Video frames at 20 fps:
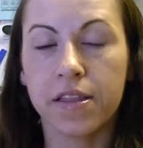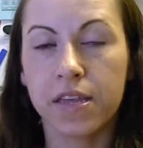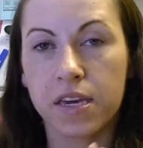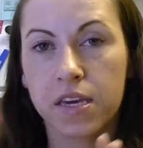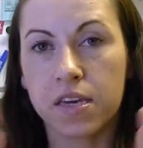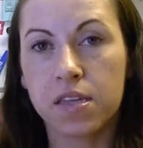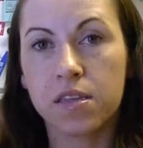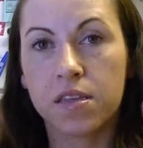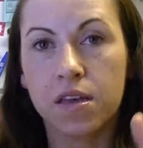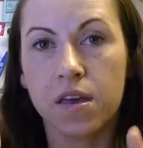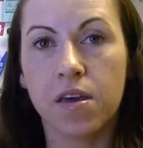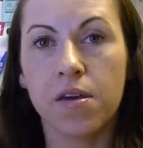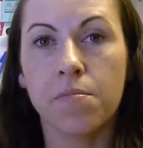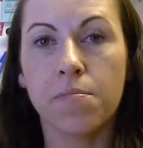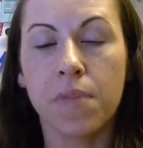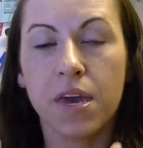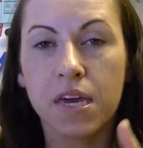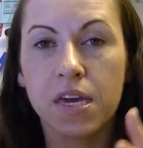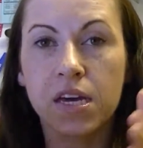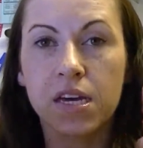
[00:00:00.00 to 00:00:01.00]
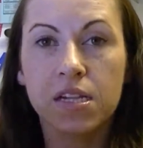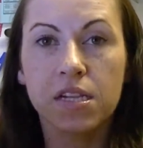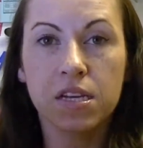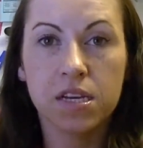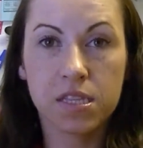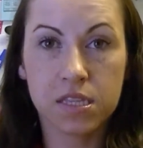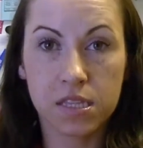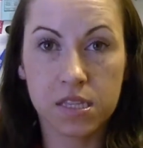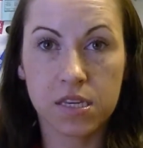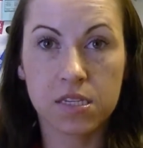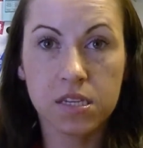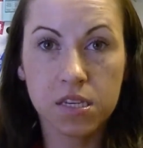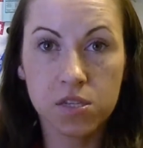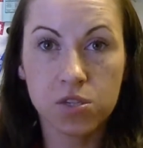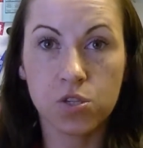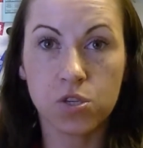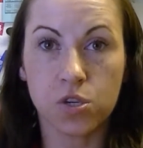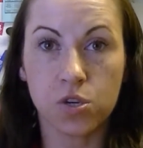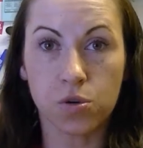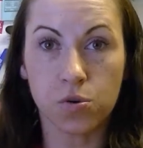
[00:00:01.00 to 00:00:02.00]
Like, make it clear this
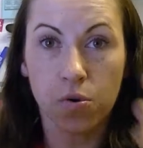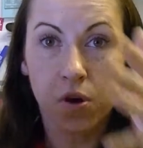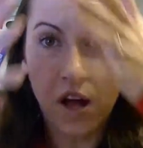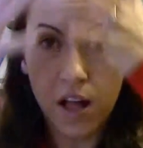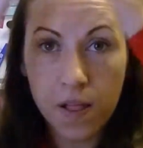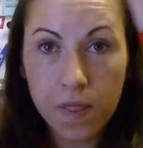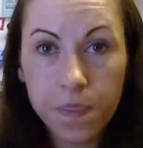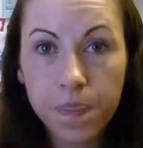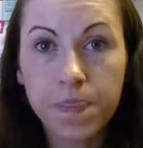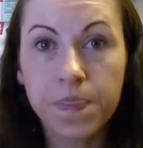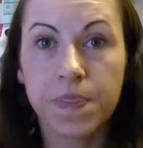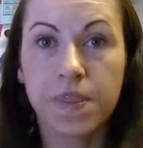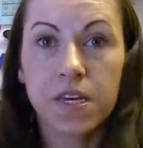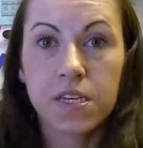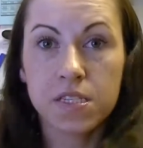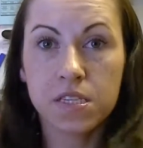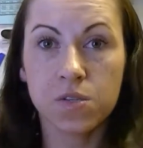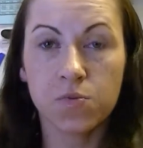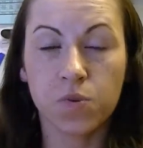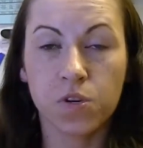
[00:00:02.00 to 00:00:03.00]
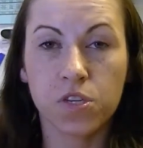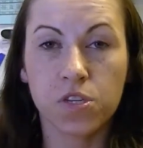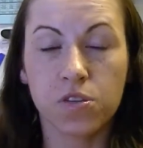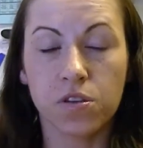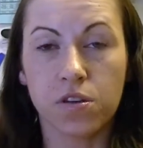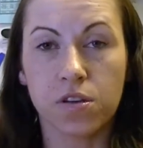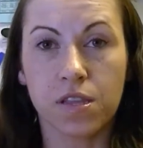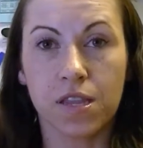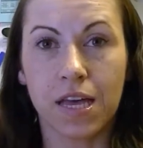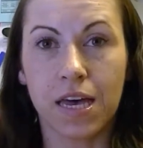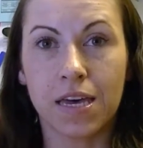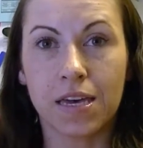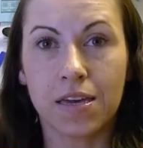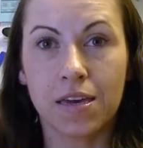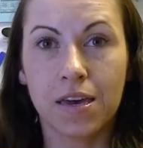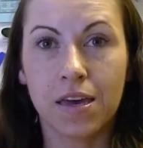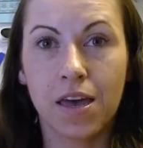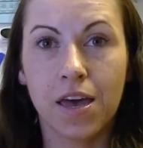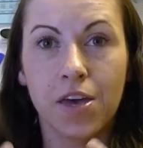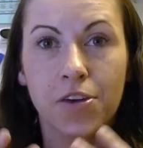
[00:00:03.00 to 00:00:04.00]
is you, this is what you look like,
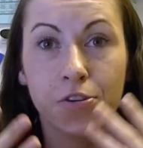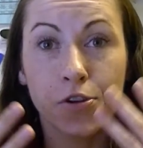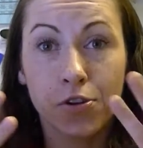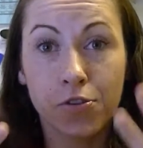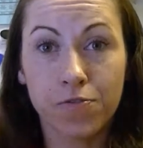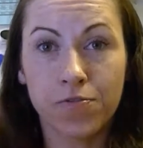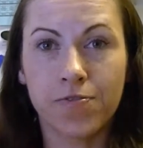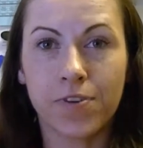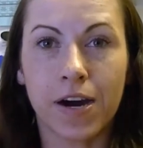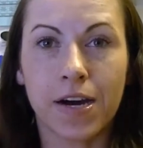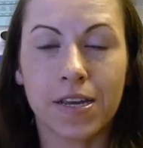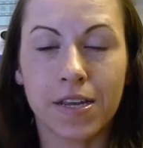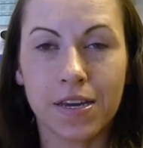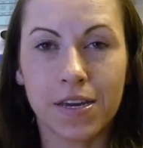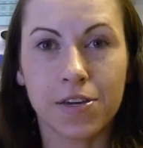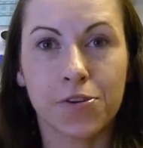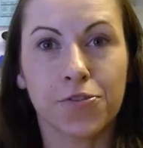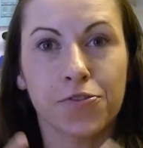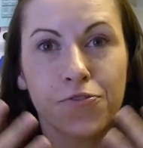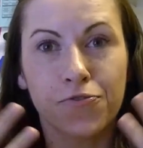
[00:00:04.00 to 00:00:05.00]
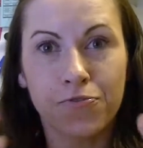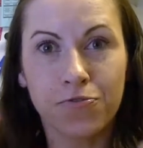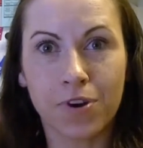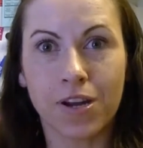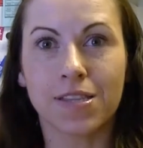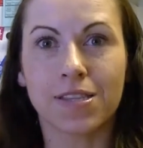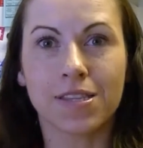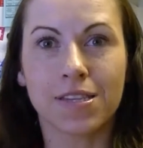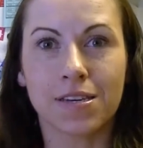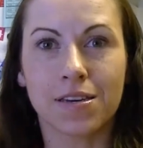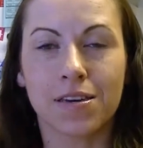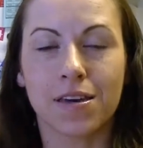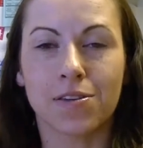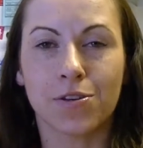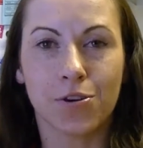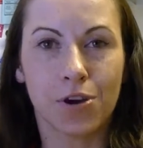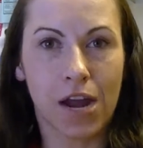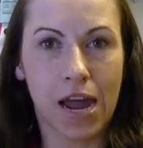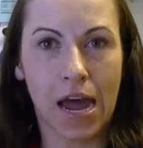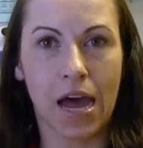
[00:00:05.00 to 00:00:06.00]
you're inviting, you're friendly,
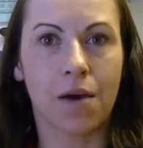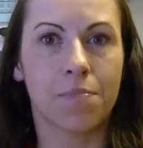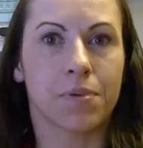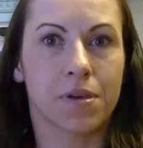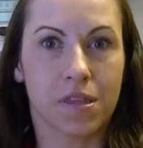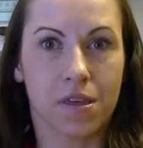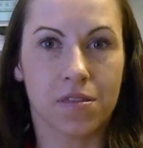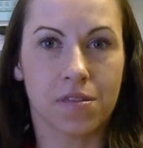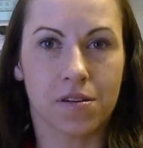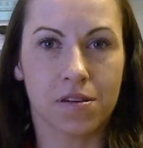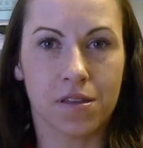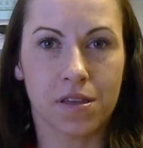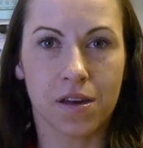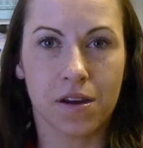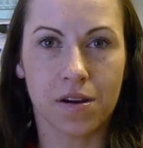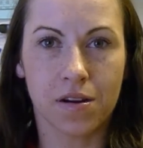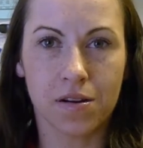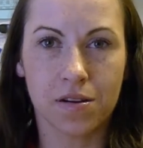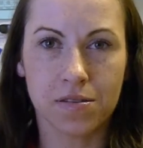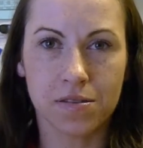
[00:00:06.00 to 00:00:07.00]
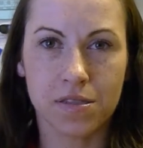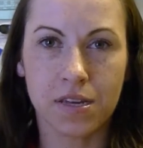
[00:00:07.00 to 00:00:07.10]
and you're happy that they're there.